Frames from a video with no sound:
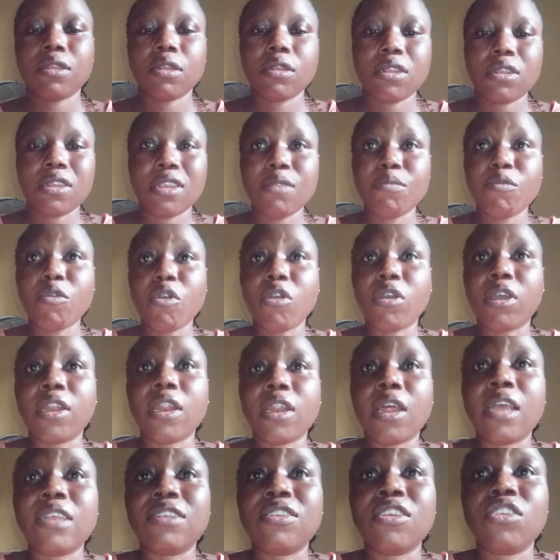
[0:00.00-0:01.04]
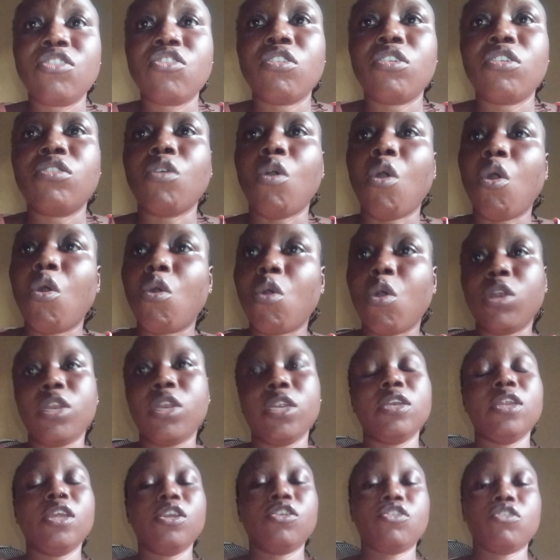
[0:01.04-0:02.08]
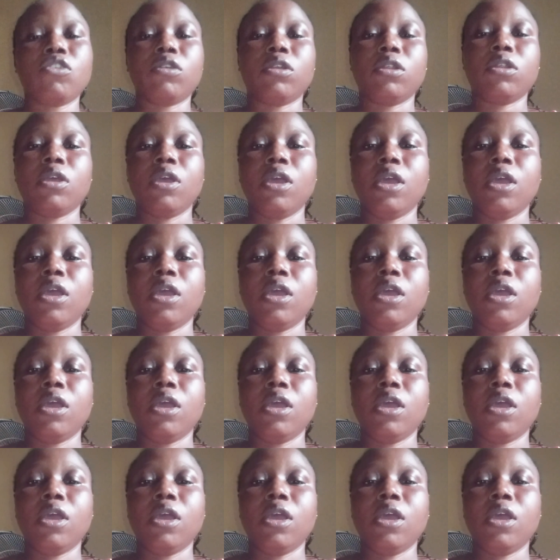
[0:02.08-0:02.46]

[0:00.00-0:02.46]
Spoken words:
team organization or coordination.